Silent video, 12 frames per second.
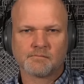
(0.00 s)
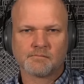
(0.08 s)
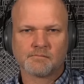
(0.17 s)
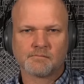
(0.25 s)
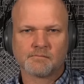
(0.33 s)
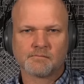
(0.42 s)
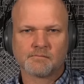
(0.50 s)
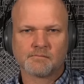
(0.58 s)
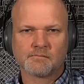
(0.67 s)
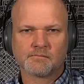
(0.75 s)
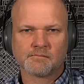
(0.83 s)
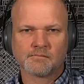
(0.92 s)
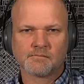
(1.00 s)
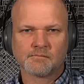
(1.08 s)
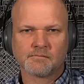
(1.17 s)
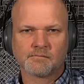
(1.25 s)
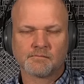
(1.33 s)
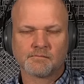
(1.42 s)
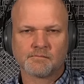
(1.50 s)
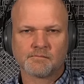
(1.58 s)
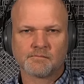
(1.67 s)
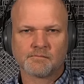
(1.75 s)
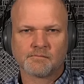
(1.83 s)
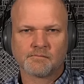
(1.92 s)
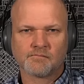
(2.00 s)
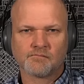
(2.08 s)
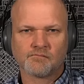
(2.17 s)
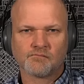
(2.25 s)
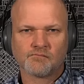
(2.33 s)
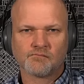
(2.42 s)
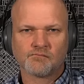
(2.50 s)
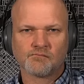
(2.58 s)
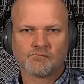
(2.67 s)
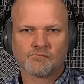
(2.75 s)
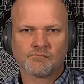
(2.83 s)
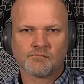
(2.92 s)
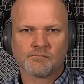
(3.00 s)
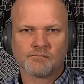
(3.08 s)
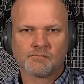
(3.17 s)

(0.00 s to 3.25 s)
(silent)